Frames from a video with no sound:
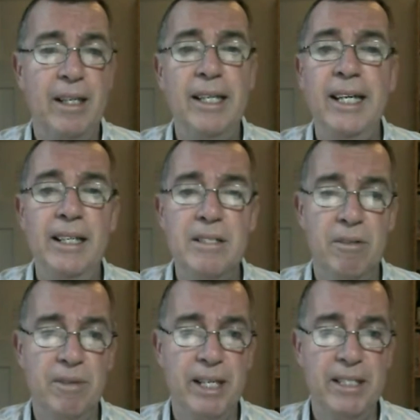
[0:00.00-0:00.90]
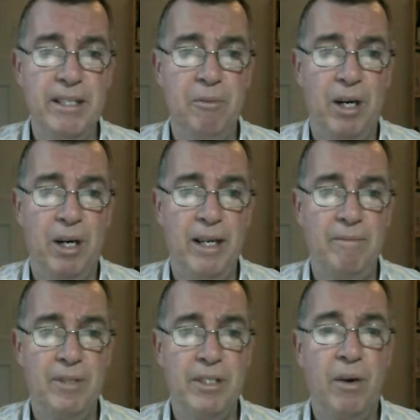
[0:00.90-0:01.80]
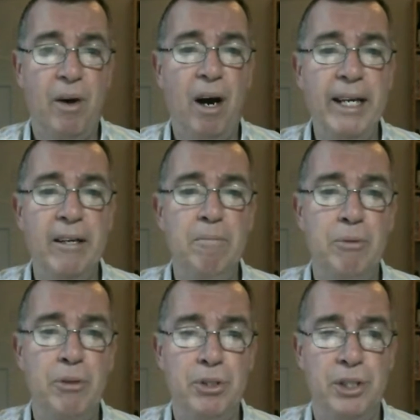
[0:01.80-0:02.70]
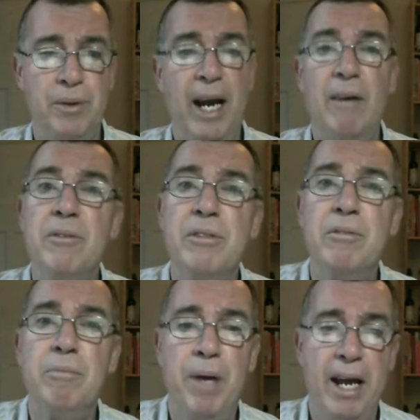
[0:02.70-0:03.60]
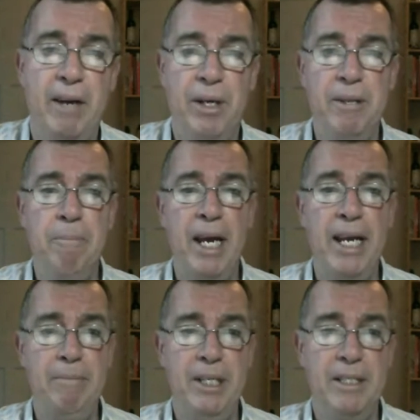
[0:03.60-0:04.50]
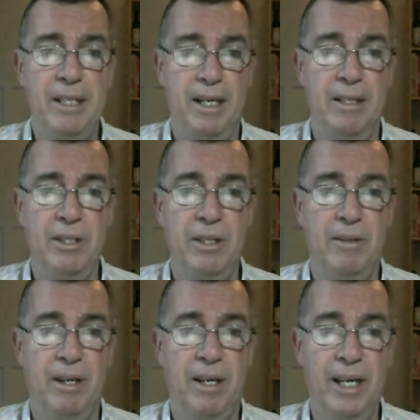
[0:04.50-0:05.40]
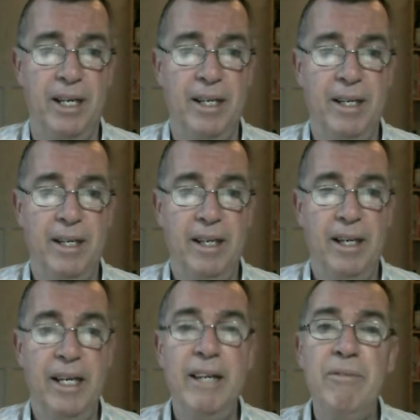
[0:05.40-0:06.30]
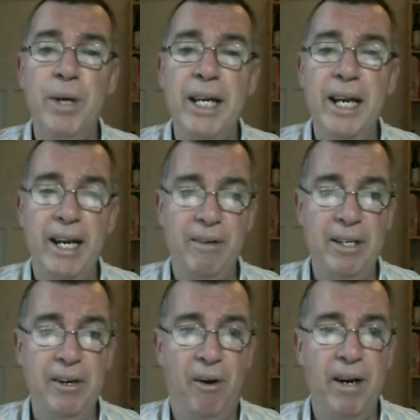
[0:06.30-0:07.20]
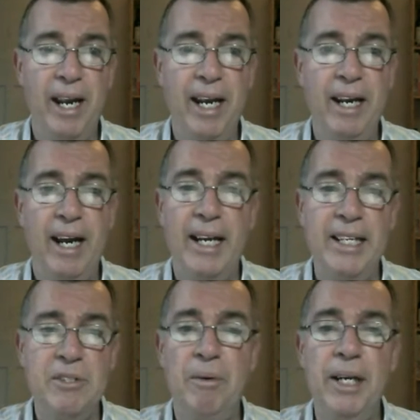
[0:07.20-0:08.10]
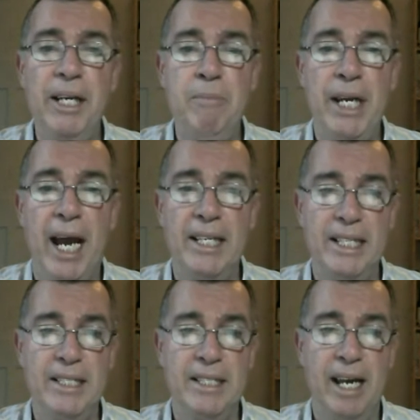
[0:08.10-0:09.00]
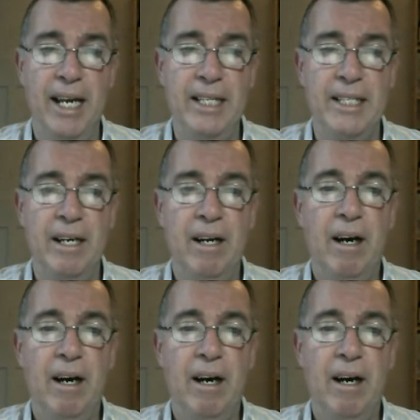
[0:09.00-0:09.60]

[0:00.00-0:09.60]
And here's the reason why. So I can push you out of bed when the baby starts to cry. And if we hear a knocking and it's creepy and it's late,